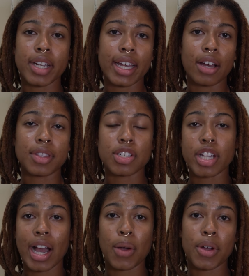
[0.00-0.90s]
I get out the
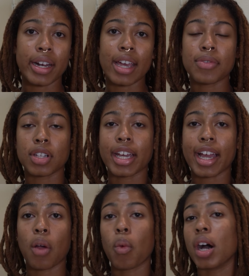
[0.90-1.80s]
shower and I feel like
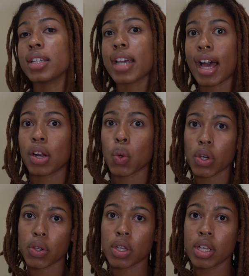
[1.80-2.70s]
I want to add
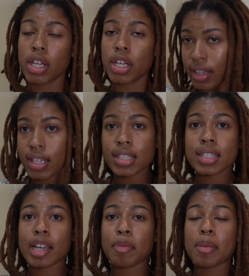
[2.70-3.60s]
oil. This is
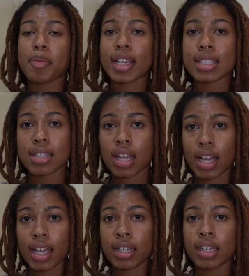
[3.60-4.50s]
like my
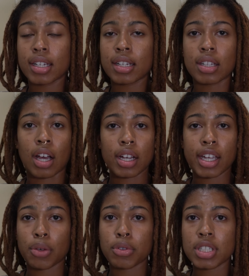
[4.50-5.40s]
baseline lock
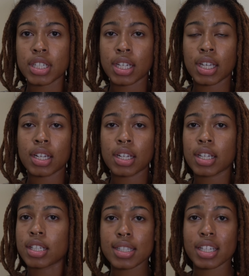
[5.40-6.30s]
care
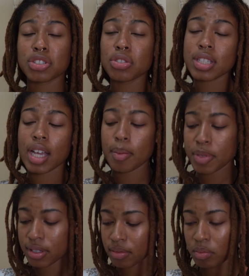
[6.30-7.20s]
routine. It's like 2
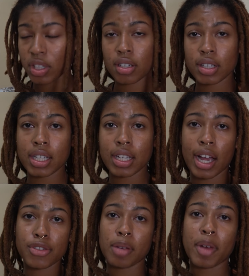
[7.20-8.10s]
steps, literally
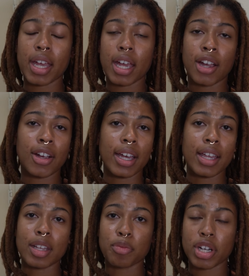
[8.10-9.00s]
hydrate my hair
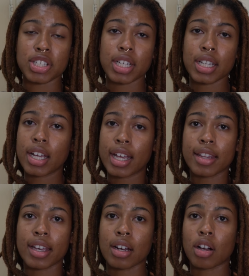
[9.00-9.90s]
and then brush it,
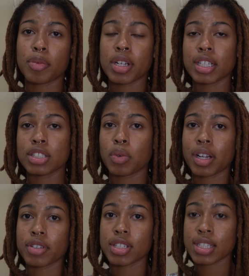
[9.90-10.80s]
and then I'll put it into
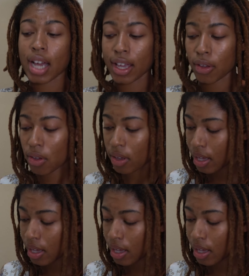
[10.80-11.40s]
whatever style.